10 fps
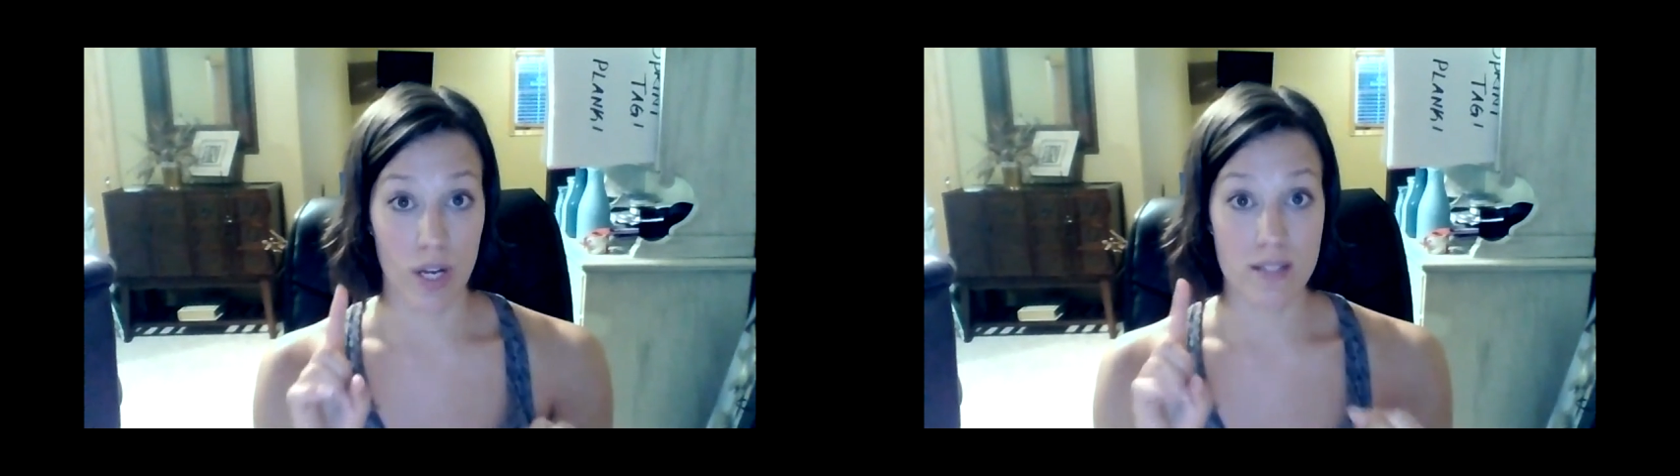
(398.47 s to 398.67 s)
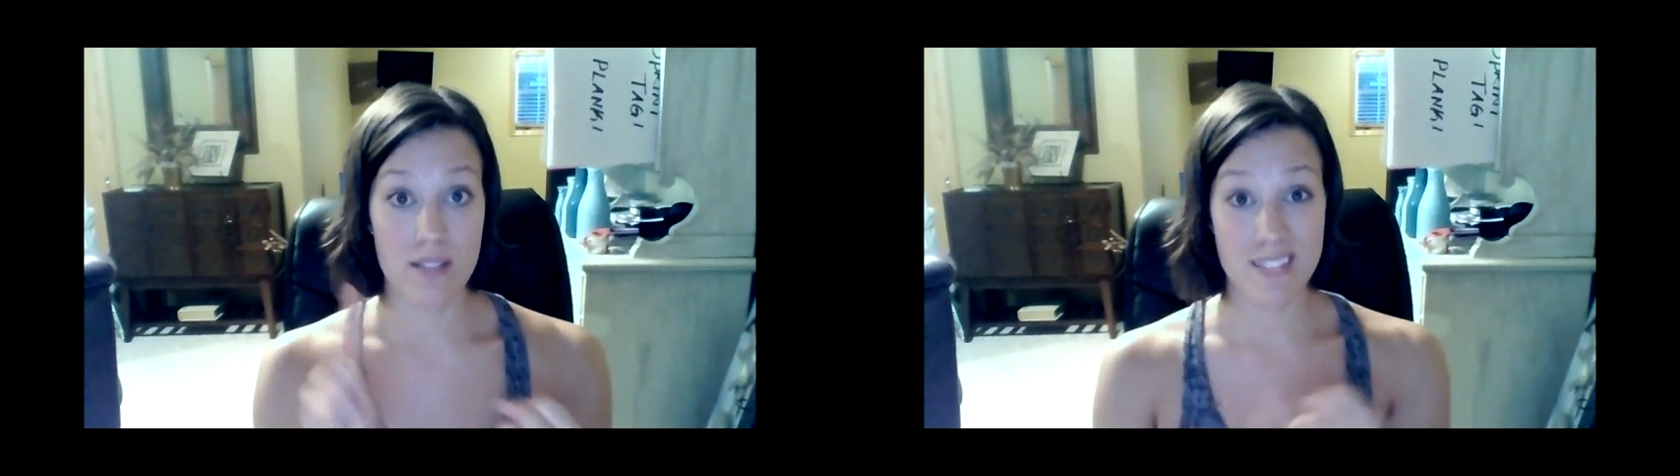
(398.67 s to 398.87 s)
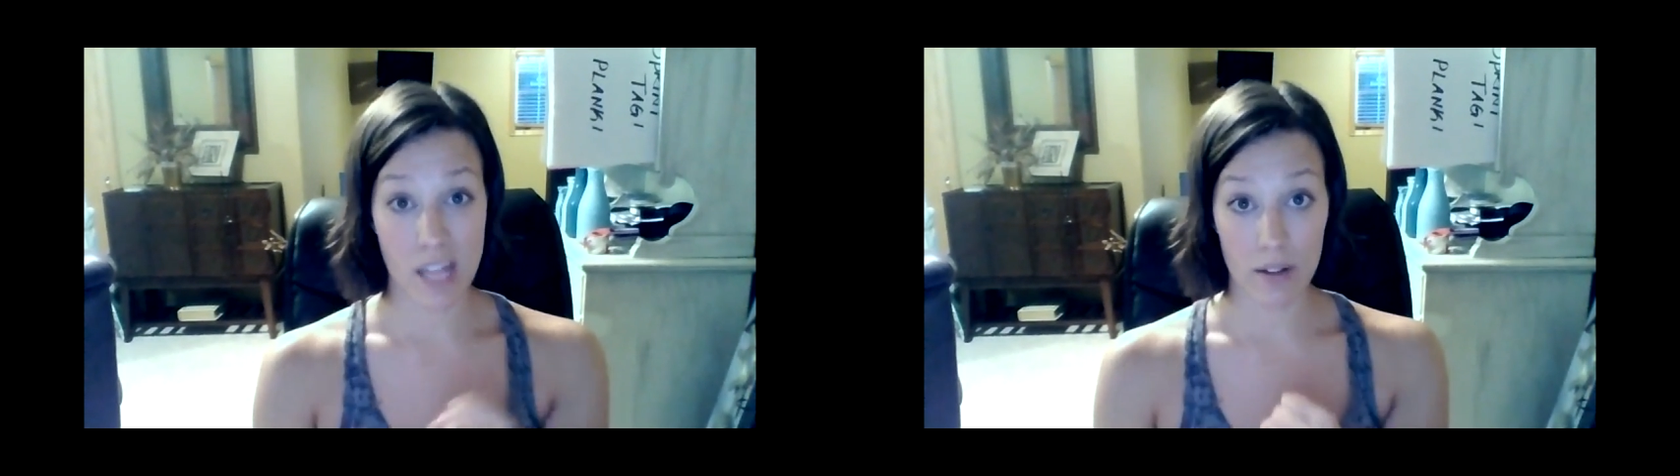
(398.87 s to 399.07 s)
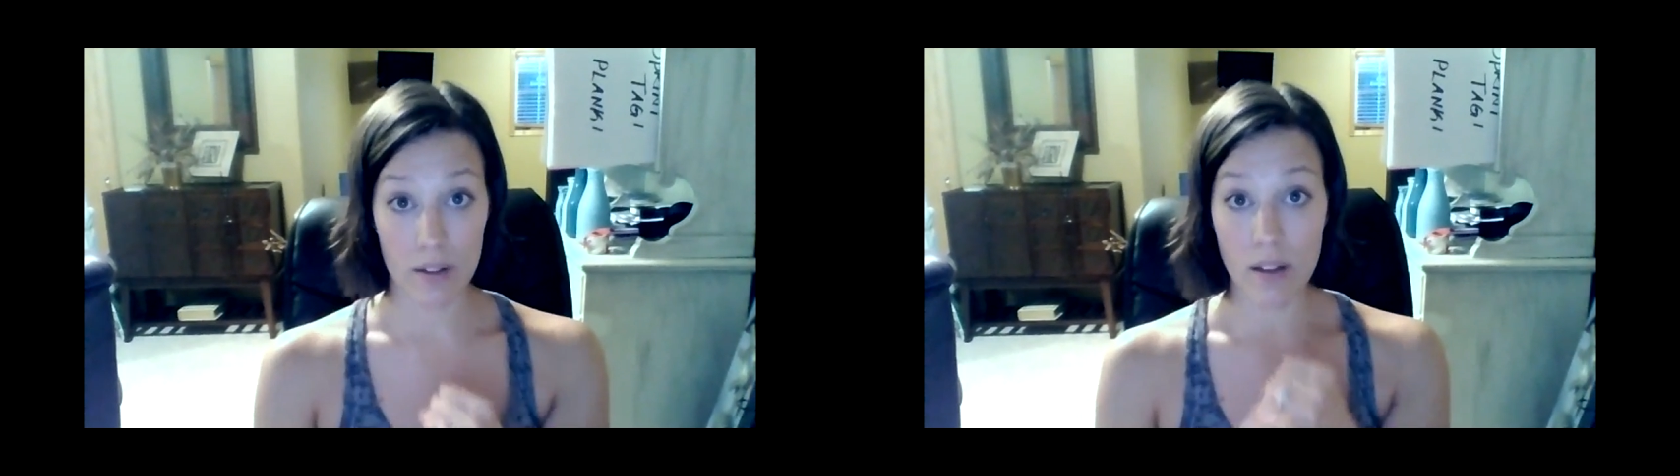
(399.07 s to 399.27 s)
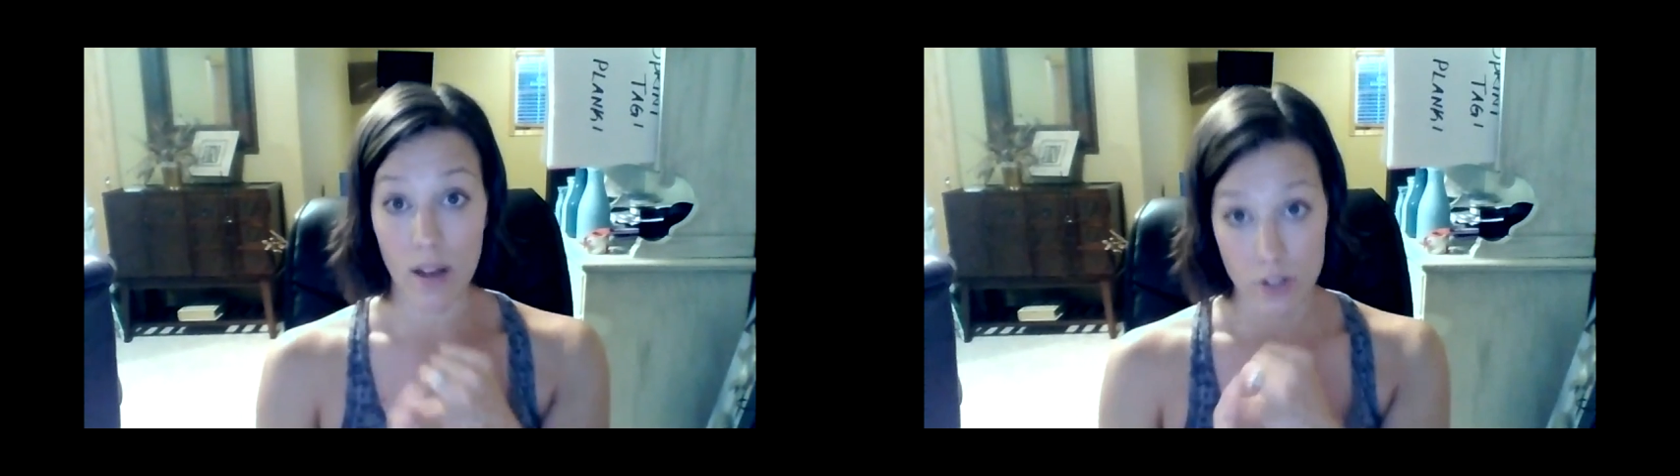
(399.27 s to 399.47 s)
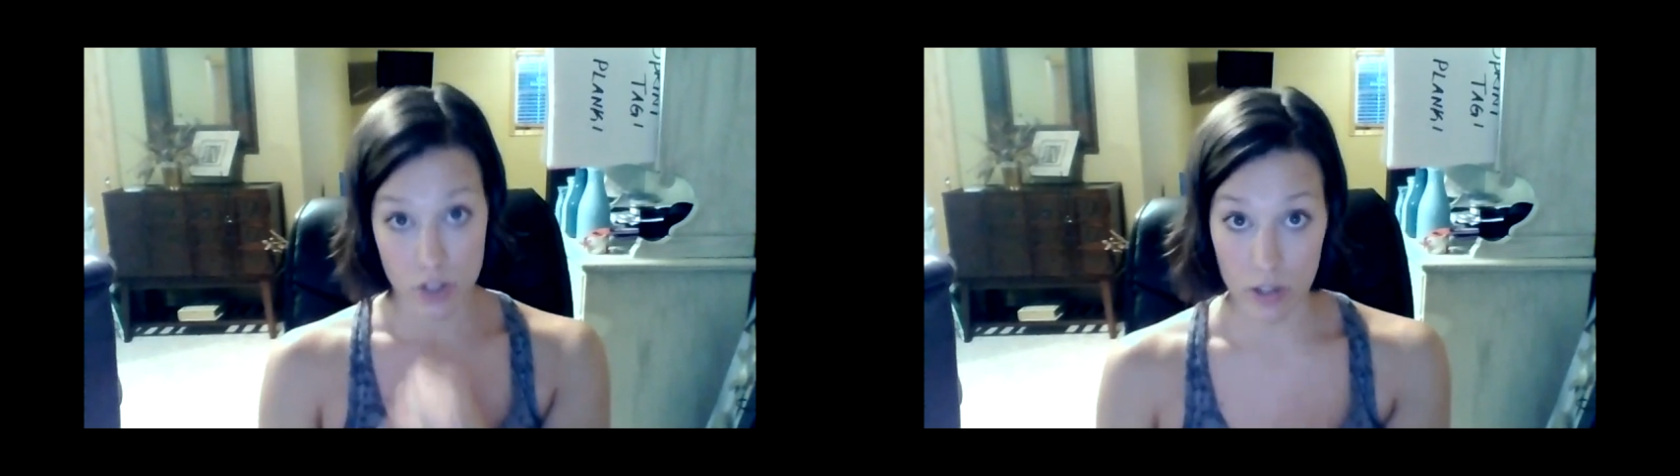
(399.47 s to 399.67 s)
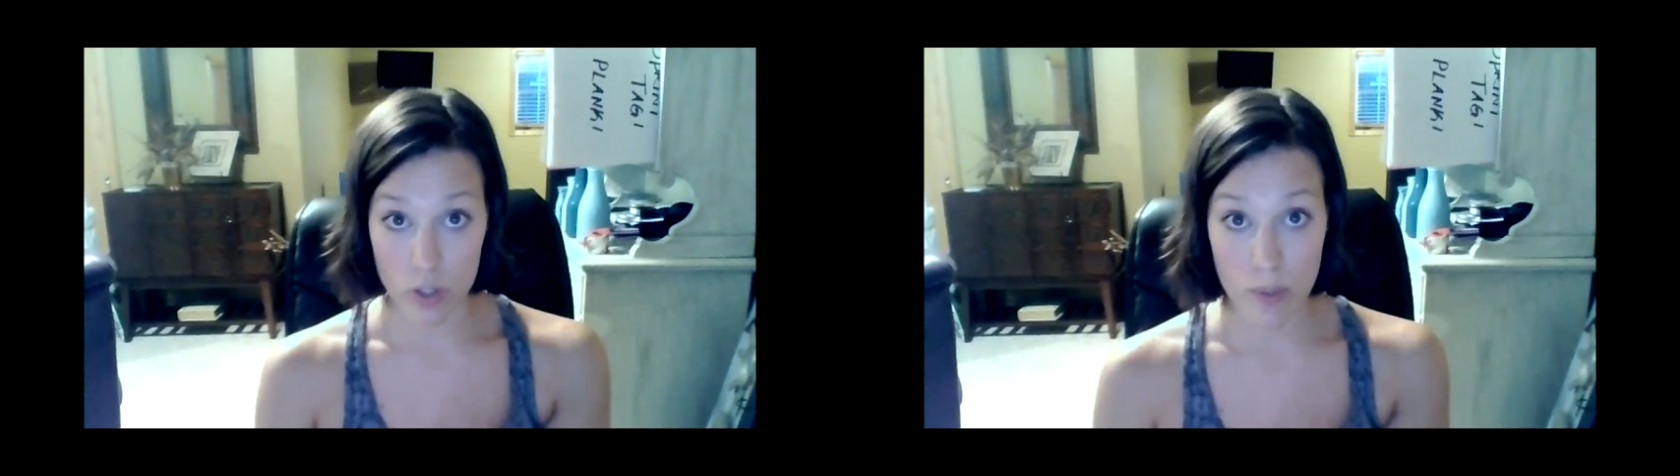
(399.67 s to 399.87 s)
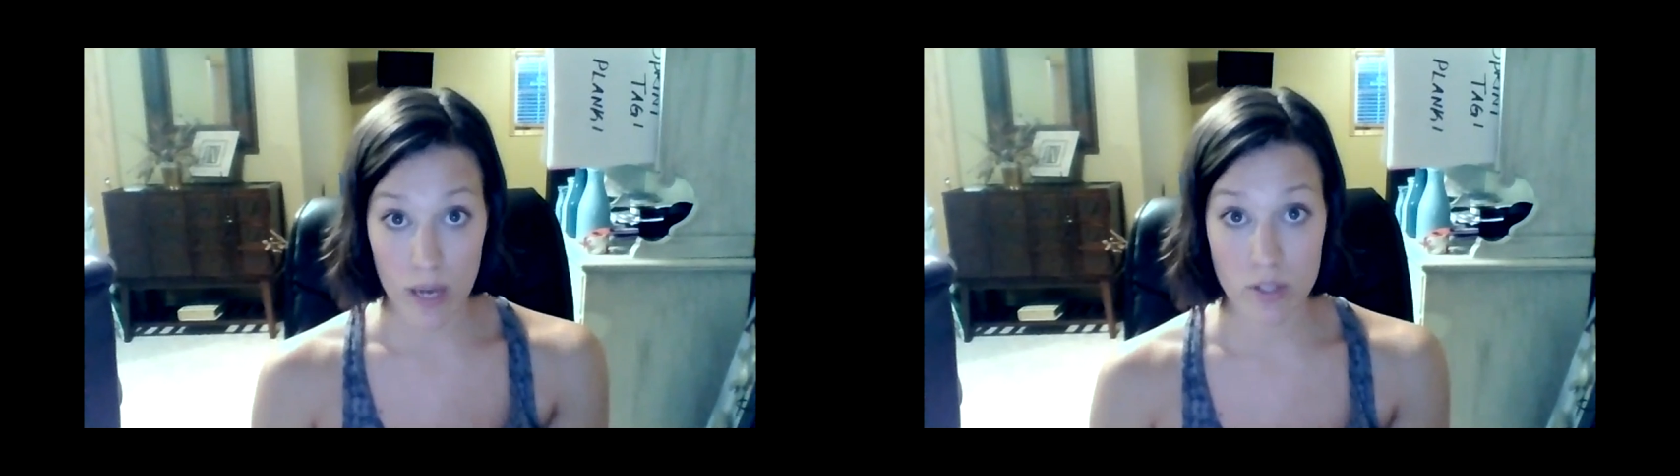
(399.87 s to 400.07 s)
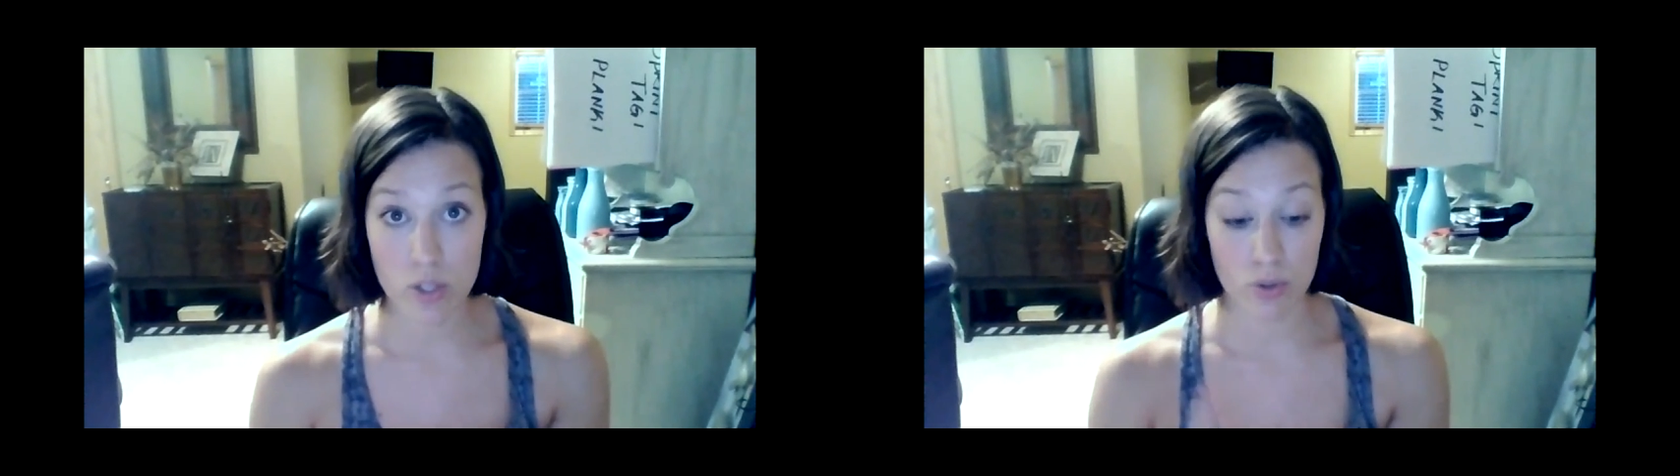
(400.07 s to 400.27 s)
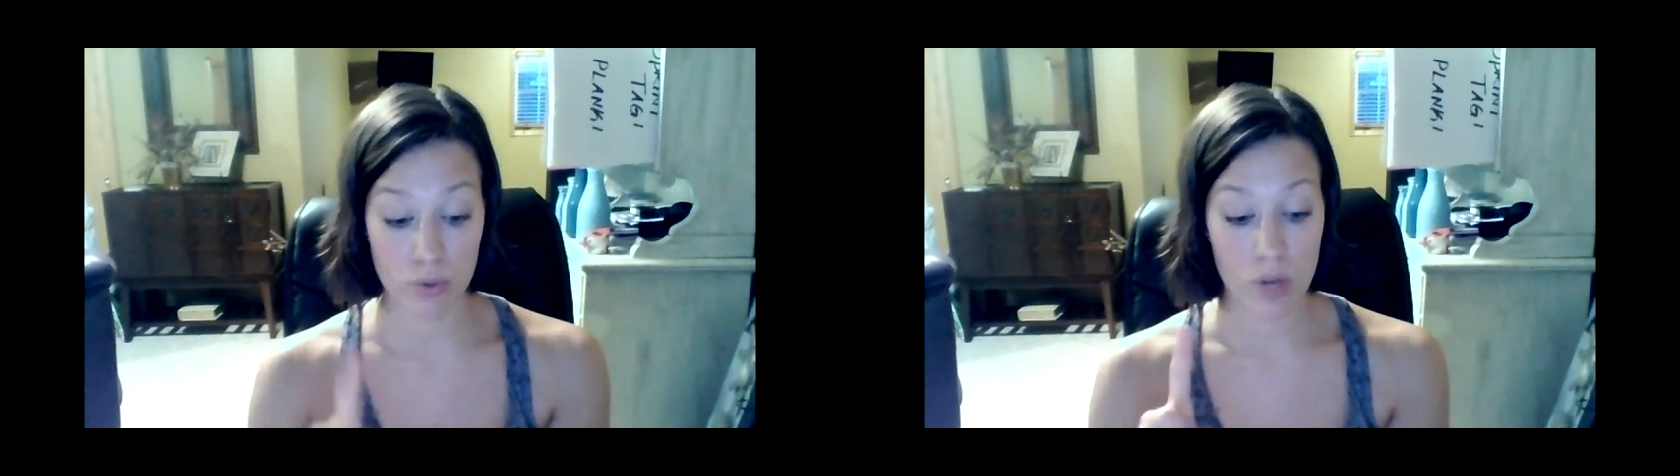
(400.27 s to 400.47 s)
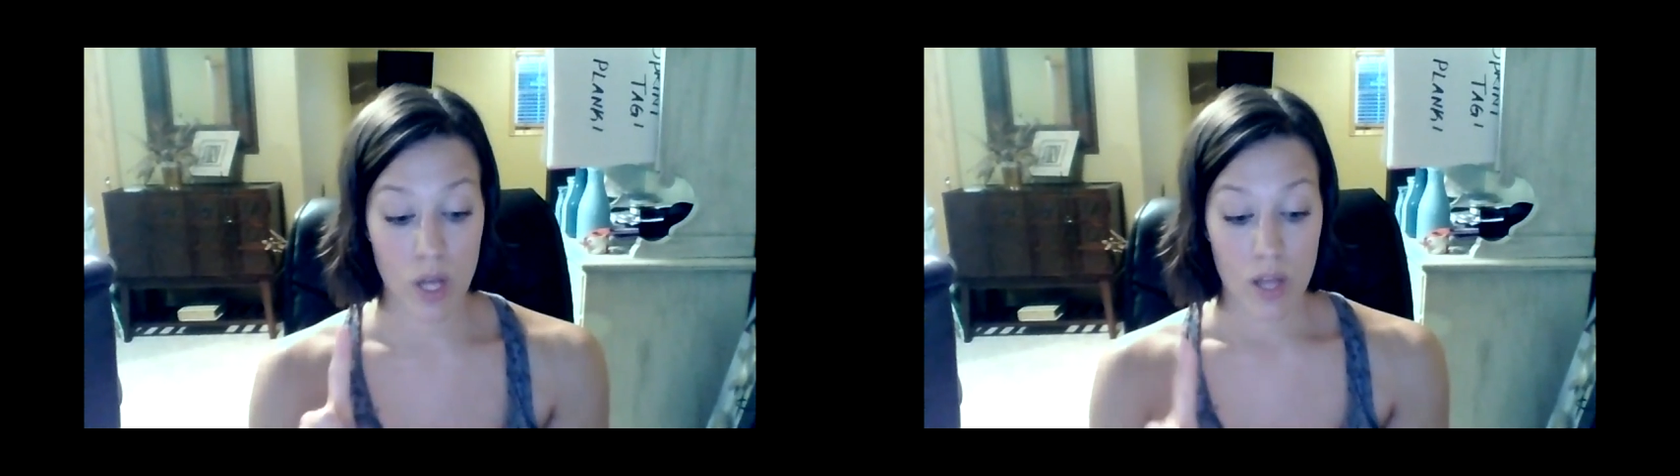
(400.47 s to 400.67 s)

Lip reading: sell a challenge pack to,